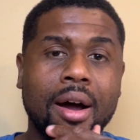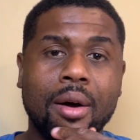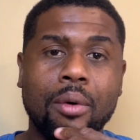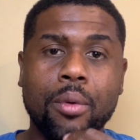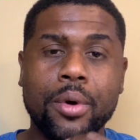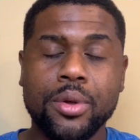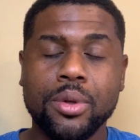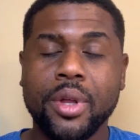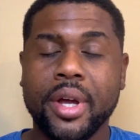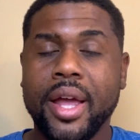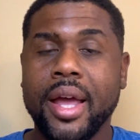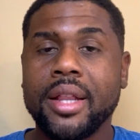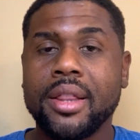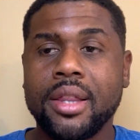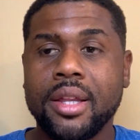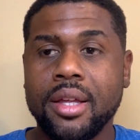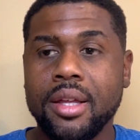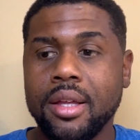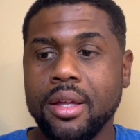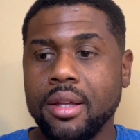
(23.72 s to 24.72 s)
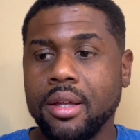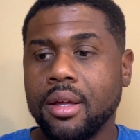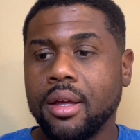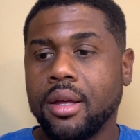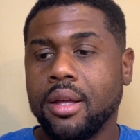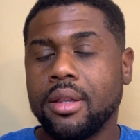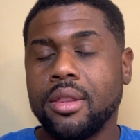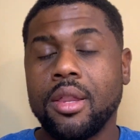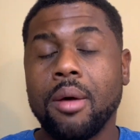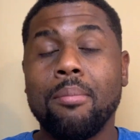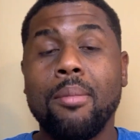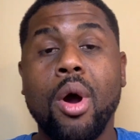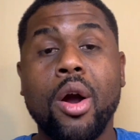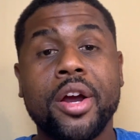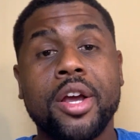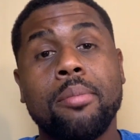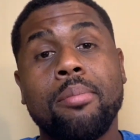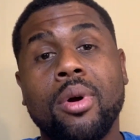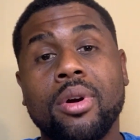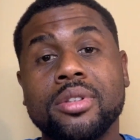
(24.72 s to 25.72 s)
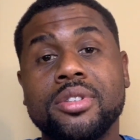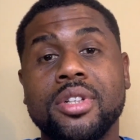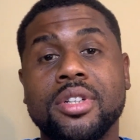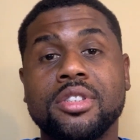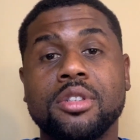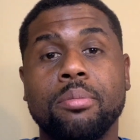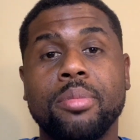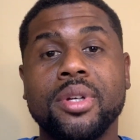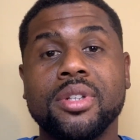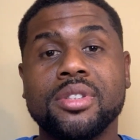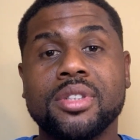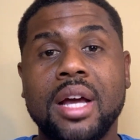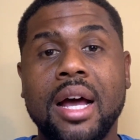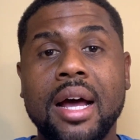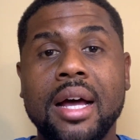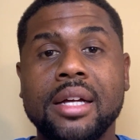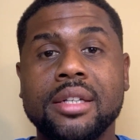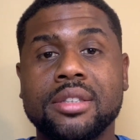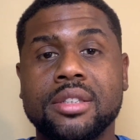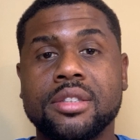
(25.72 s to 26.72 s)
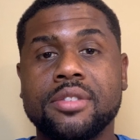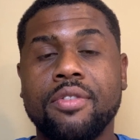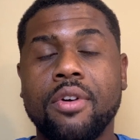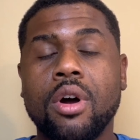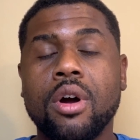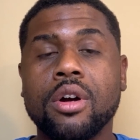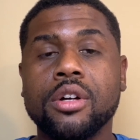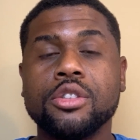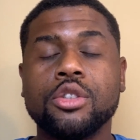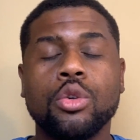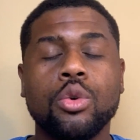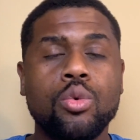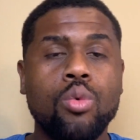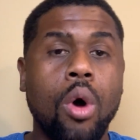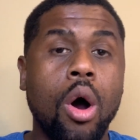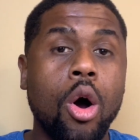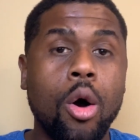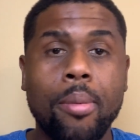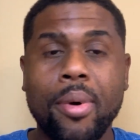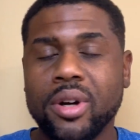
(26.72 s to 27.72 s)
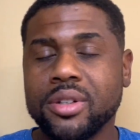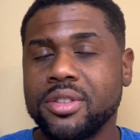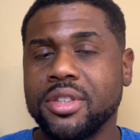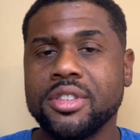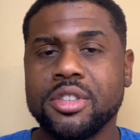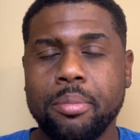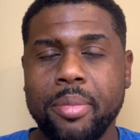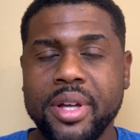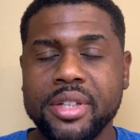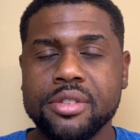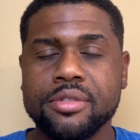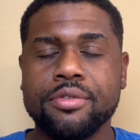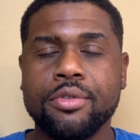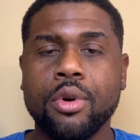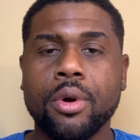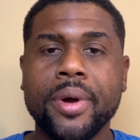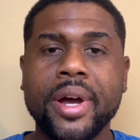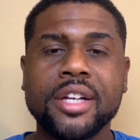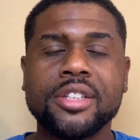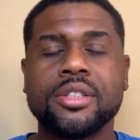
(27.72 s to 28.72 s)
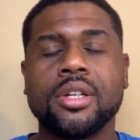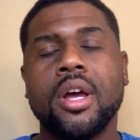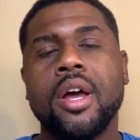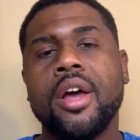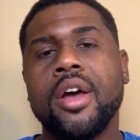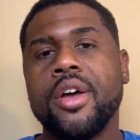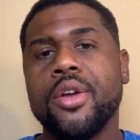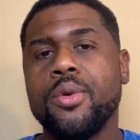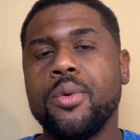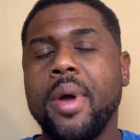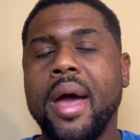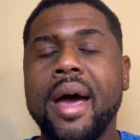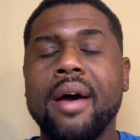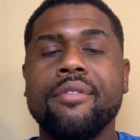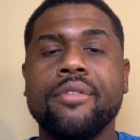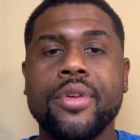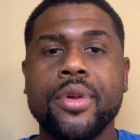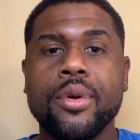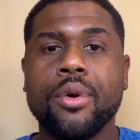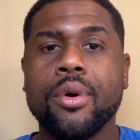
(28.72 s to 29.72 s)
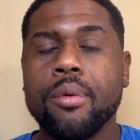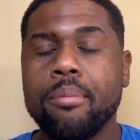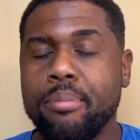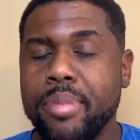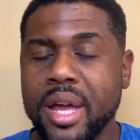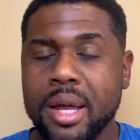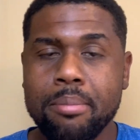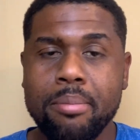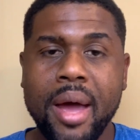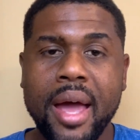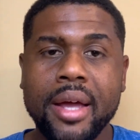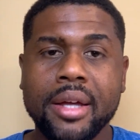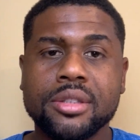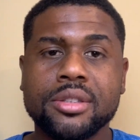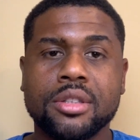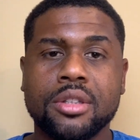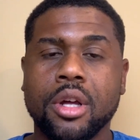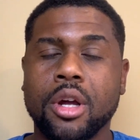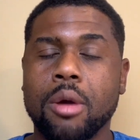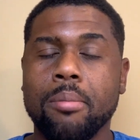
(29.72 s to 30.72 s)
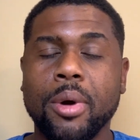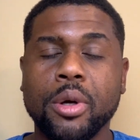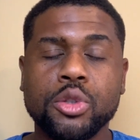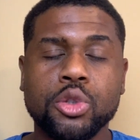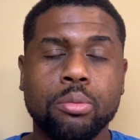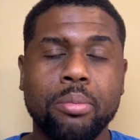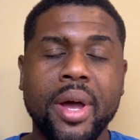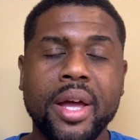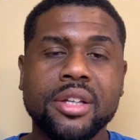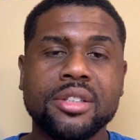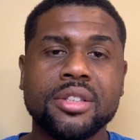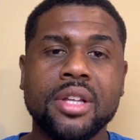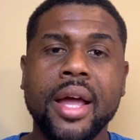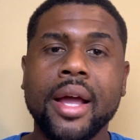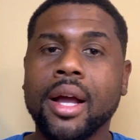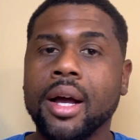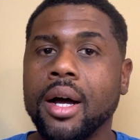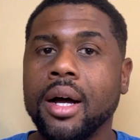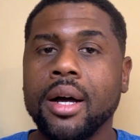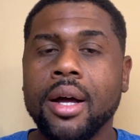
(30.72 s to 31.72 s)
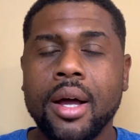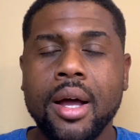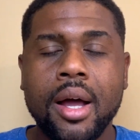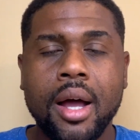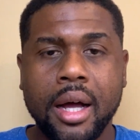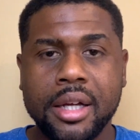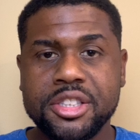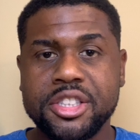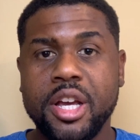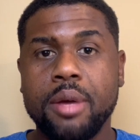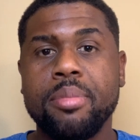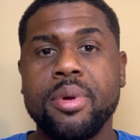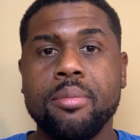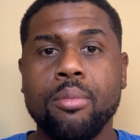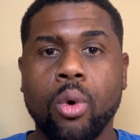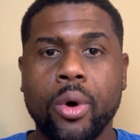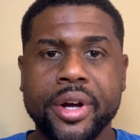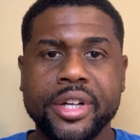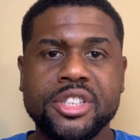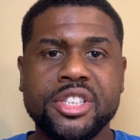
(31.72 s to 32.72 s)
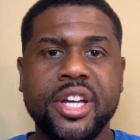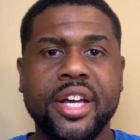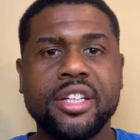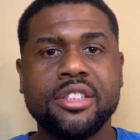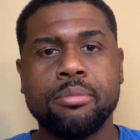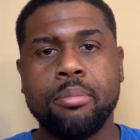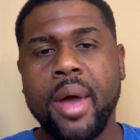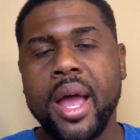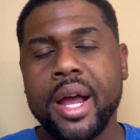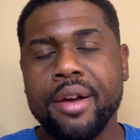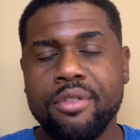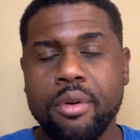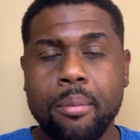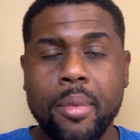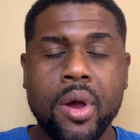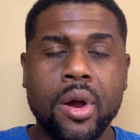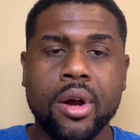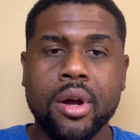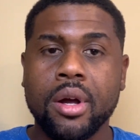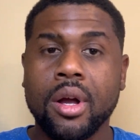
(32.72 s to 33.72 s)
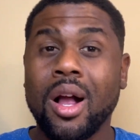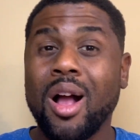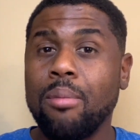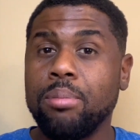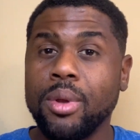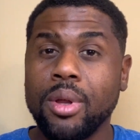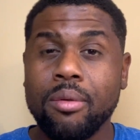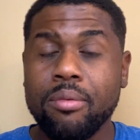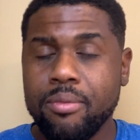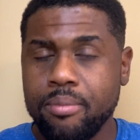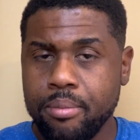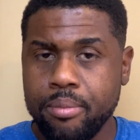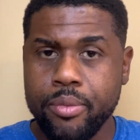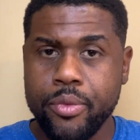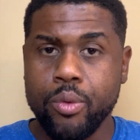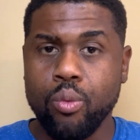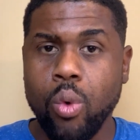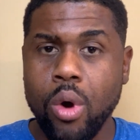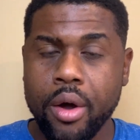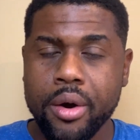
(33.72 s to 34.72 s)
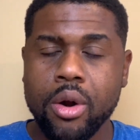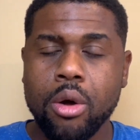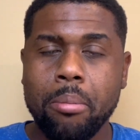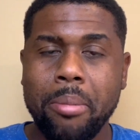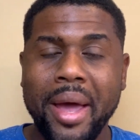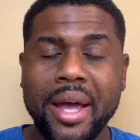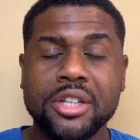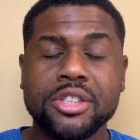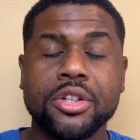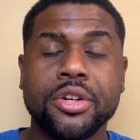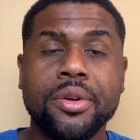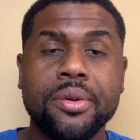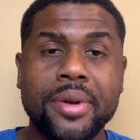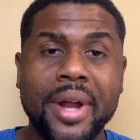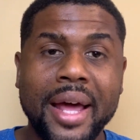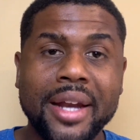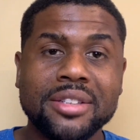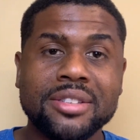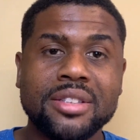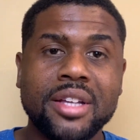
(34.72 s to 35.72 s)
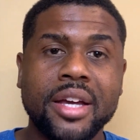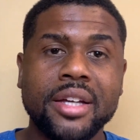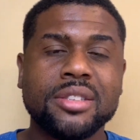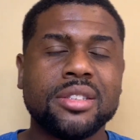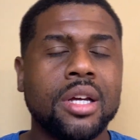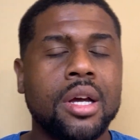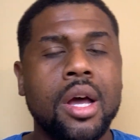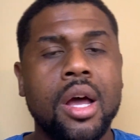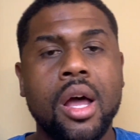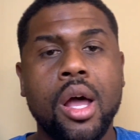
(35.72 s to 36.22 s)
When you look at the market participants, guys, as far as who all participates in Forex, you have your big banks, the commercial banks like a JP Morgan Chase, Bank of America, a couple of well-known banks here in the United States,